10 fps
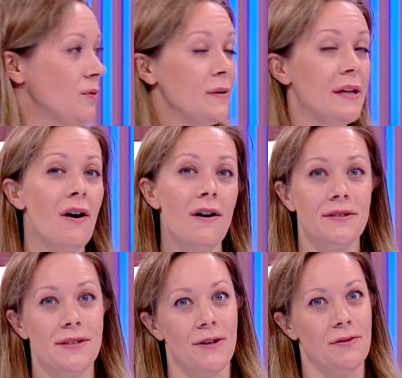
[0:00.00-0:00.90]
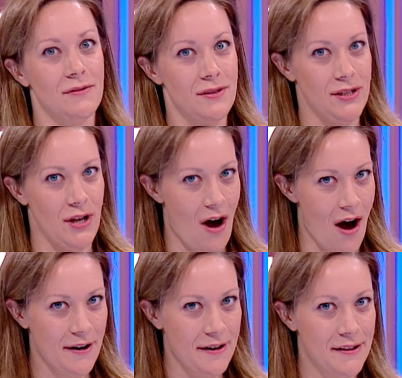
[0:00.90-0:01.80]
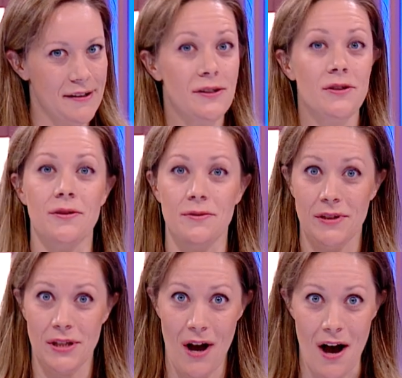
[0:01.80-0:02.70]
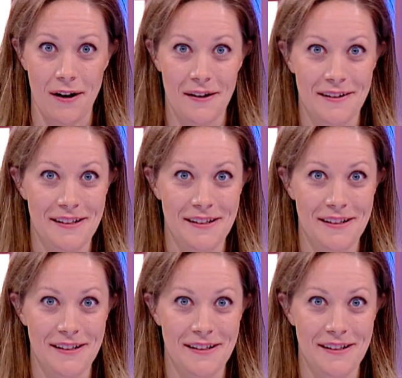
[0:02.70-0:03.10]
we also talk. To talk.